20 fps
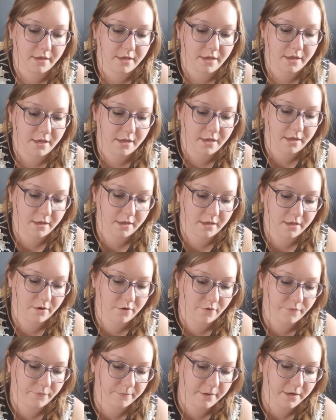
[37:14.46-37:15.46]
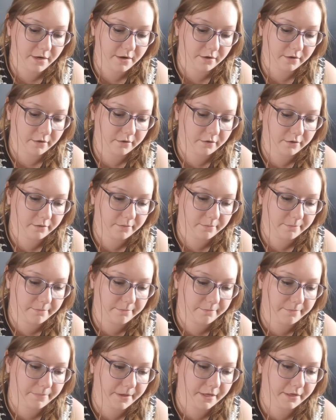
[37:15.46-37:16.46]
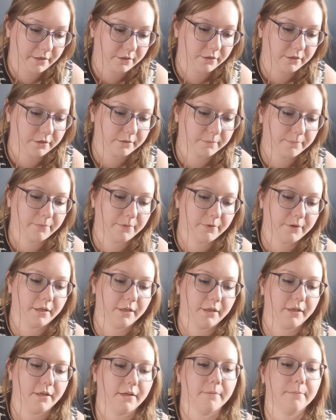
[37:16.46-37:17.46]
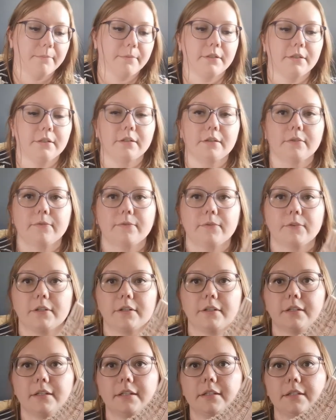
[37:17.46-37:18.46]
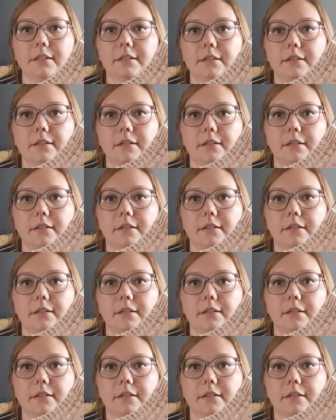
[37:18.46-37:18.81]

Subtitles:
and go from there. But just putting it up to the foot of this,